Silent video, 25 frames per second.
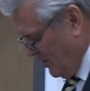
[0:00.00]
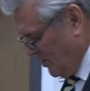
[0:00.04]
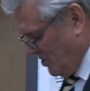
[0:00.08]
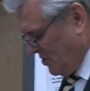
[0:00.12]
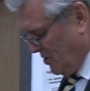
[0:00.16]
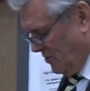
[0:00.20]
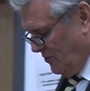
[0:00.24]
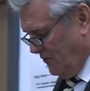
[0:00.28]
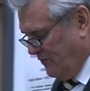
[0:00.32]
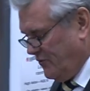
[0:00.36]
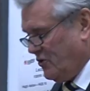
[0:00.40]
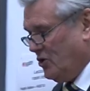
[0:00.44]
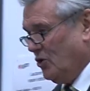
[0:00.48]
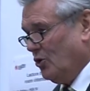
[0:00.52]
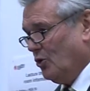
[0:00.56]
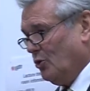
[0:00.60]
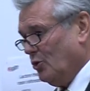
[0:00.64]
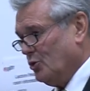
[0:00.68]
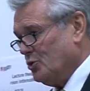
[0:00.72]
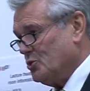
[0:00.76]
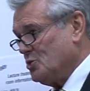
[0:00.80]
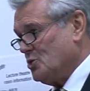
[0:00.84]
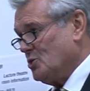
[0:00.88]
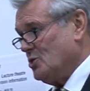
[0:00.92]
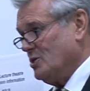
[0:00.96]
is, of
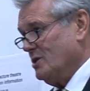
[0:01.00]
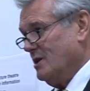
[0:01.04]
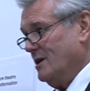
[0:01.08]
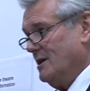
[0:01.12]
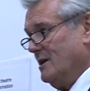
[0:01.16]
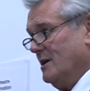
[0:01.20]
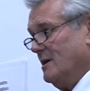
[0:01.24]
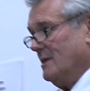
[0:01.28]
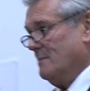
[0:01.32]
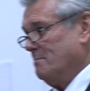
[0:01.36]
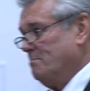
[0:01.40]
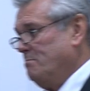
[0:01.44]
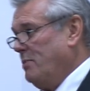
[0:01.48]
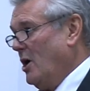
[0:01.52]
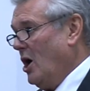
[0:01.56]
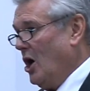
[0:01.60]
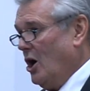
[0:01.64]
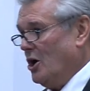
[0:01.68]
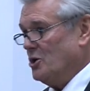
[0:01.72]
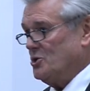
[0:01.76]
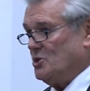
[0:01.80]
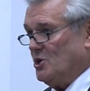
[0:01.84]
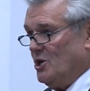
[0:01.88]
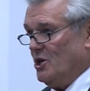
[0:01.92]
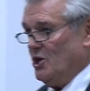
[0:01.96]
course,
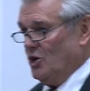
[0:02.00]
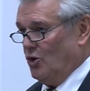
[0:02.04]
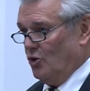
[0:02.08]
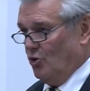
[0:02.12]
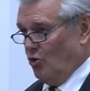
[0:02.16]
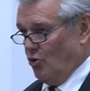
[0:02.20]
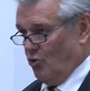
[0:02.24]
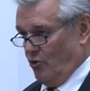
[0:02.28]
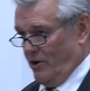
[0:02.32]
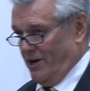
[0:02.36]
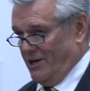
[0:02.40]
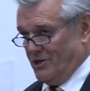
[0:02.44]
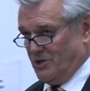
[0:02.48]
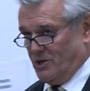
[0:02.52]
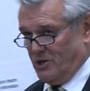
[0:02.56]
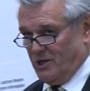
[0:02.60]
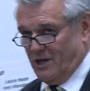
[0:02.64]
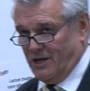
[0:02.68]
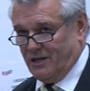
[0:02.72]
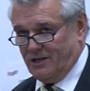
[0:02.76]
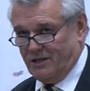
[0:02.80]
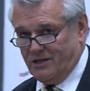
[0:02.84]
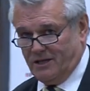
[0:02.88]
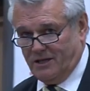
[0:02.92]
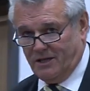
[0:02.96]

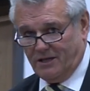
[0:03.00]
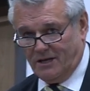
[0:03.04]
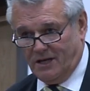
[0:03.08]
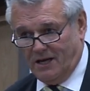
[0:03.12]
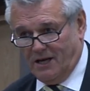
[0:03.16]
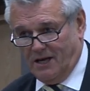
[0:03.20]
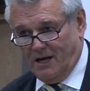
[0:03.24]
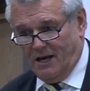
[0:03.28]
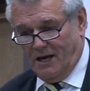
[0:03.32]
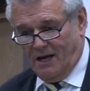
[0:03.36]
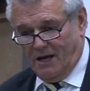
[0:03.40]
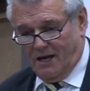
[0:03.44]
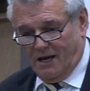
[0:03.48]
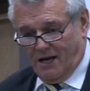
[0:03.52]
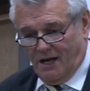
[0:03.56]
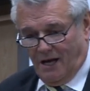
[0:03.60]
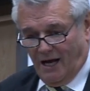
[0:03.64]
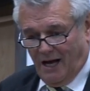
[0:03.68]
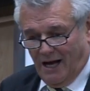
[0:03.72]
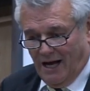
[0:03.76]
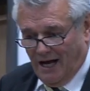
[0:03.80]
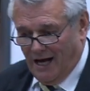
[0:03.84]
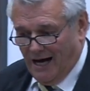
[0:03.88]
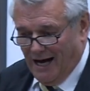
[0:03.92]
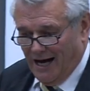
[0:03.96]
party-orientated.
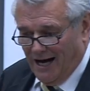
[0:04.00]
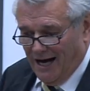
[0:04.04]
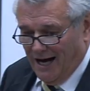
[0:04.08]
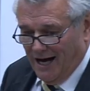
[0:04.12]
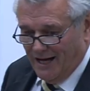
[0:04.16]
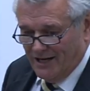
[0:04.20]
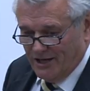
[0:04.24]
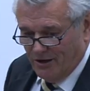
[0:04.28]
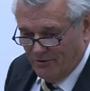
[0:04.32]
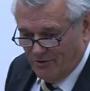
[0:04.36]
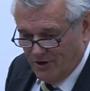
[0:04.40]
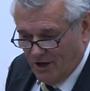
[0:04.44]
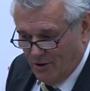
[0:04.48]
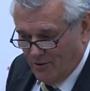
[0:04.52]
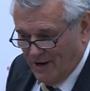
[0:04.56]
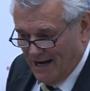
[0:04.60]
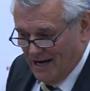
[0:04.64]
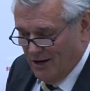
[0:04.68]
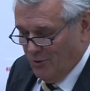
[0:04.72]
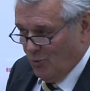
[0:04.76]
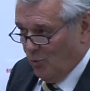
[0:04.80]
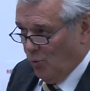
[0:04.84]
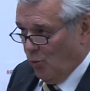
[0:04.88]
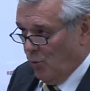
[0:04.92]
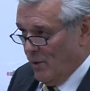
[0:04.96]
I don't know
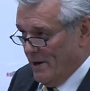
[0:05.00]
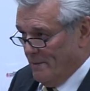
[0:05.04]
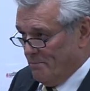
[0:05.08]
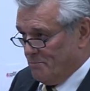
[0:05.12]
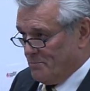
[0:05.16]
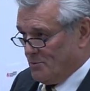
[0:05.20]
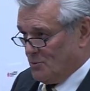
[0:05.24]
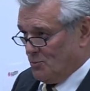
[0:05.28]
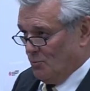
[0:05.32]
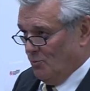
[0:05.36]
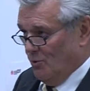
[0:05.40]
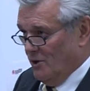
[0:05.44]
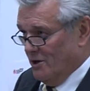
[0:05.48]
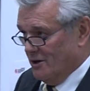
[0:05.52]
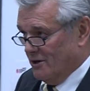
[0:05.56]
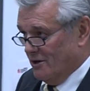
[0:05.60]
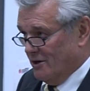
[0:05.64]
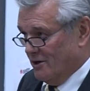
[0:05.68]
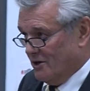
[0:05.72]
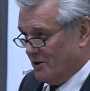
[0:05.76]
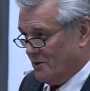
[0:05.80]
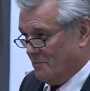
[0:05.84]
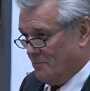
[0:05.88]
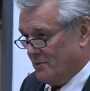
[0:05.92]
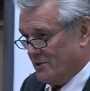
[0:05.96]
how whips
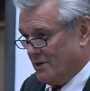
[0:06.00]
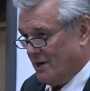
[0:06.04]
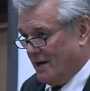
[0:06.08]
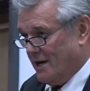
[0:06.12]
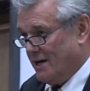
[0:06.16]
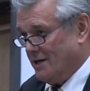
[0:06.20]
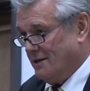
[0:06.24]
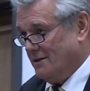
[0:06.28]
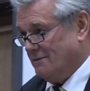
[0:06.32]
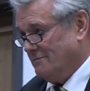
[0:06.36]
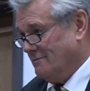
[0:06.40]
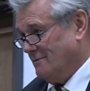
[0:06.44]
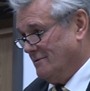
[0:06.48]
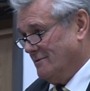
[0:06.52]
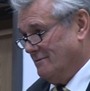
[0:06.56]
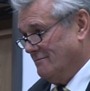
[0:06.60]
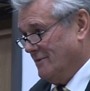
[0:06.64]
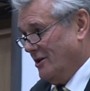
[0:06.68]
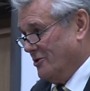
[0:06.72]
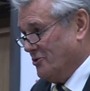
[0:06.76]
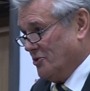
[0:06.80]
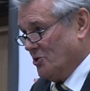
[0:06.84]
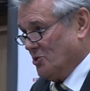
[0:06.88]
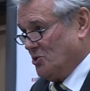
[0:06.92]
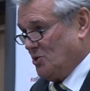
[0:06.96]
work, but I
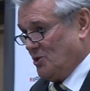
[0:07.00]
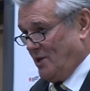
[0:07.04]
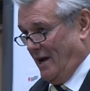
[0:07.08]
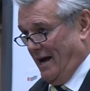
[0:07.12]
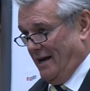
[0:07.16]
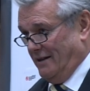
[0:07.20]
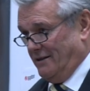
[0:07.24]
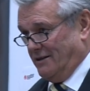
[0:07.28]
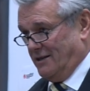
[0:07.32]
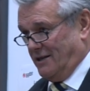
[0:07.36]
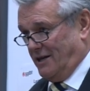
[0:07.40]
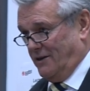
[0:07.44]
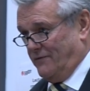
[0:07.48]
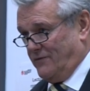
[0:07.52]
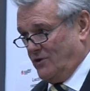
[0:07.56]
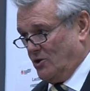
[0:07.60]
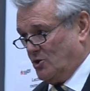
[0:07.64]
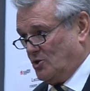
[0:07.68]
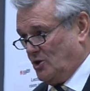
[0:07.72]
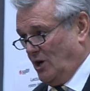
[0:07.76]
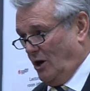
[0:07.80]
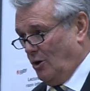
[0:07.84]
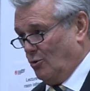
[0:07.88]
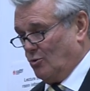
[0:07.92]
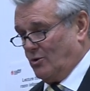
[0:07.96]
understand that if
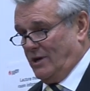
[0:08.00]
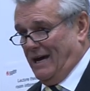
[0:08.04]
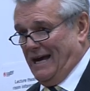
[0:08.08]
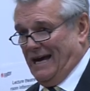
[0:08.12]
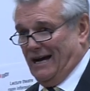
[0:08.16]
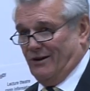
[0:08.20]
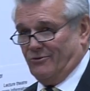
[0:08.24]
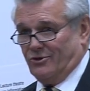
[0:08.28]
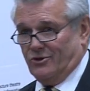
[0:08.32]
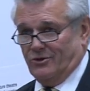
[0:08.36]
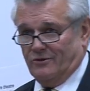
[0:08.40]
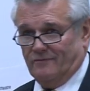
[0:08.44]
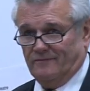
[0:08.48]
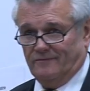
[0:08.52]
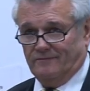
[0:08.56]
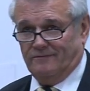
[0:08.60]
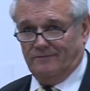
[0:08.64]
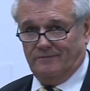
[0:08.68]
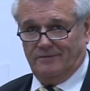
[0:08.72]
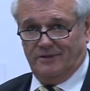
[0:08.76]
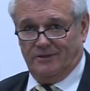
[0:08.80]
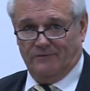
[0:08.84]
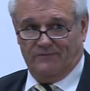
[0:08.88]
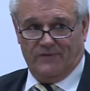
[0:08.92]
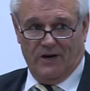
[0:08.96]
you're told how
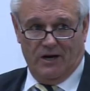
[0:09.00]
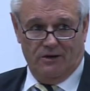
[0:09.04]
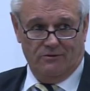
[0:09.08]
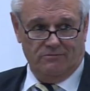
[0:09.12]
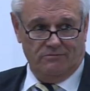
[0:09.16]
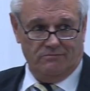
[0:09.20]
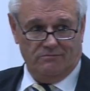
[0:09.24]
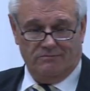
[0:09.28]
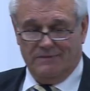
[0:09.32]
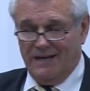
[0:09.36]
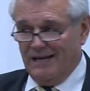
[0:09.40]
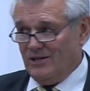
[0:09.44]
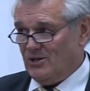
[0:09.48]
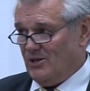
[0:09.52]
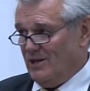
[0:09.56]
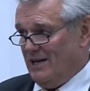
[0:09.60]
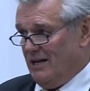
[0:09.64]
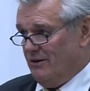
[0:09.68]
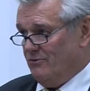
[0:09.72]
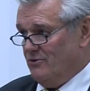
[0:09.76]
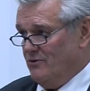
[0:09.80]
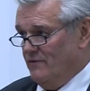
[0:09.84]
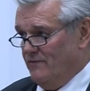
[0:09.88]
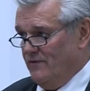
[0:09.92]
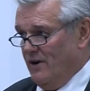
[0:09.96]
to vote, that's
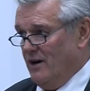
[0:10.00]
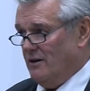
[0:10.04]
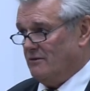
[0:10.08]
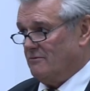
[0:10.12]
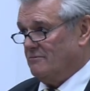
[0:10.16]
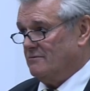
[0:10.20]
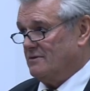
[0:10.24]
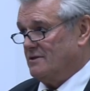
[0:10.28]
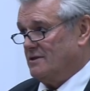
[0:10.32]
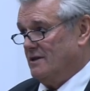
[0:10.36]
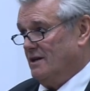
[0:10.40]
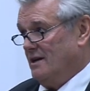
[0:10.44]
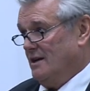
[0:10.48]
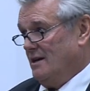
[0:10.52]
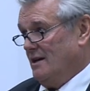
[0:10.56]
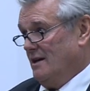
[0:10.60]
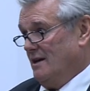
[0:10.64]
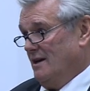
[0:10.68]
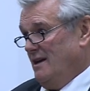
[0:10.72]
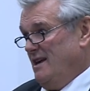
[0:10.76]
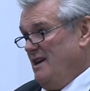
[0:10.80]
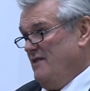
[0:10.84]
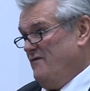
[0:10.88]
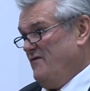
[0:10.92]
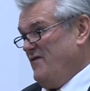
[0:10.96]
how you vote.
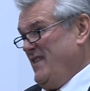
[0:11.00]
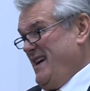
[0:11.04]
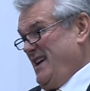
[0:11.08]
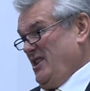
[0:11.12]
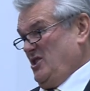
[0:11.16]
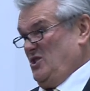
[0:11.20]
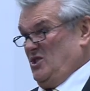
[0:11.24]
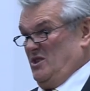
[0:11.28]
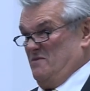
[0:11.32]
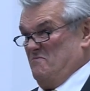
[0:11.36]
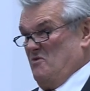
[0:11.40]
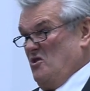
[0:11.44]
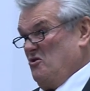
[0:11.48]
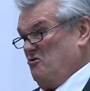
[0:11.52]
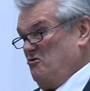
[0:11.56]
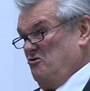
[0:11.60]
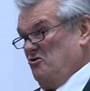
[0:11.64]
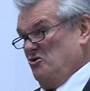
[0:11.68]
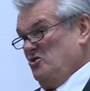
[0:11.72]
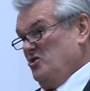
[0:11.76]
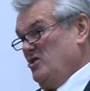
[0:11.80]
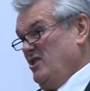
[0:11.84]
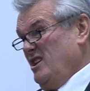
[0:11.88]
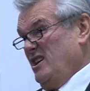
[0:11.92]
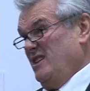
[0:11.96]
If that's
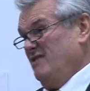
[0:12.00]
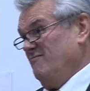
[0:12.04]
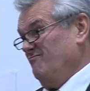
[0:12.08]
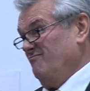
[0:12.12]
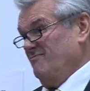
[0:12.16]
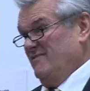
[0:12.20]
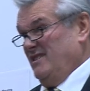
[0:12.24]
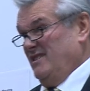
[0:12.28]
democracy,